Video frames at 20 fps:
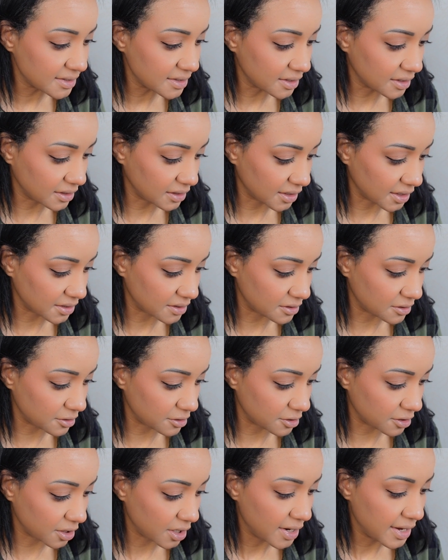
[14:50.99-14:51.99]
the
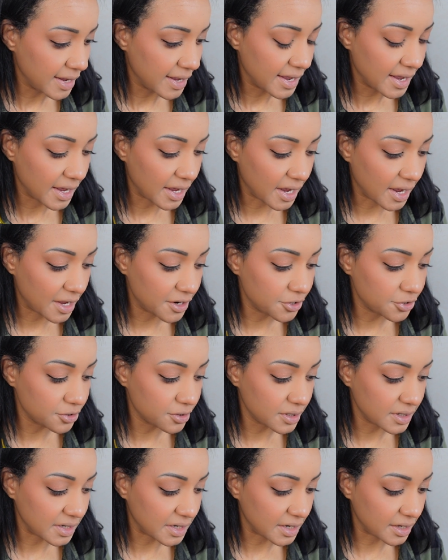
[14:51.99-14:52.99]
cluster
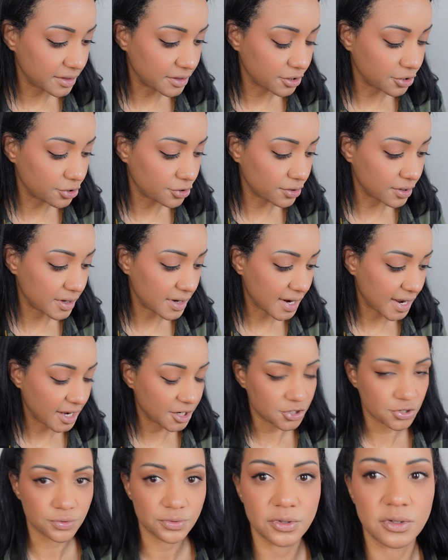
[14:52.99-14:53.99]
underneath your
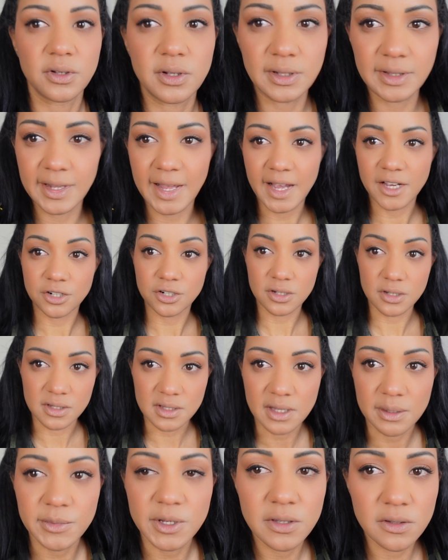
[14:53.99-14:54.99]
natural
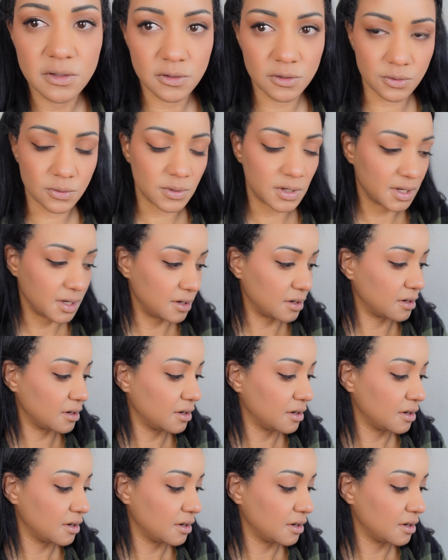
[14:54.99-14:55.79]
lashes. Let me scoot in.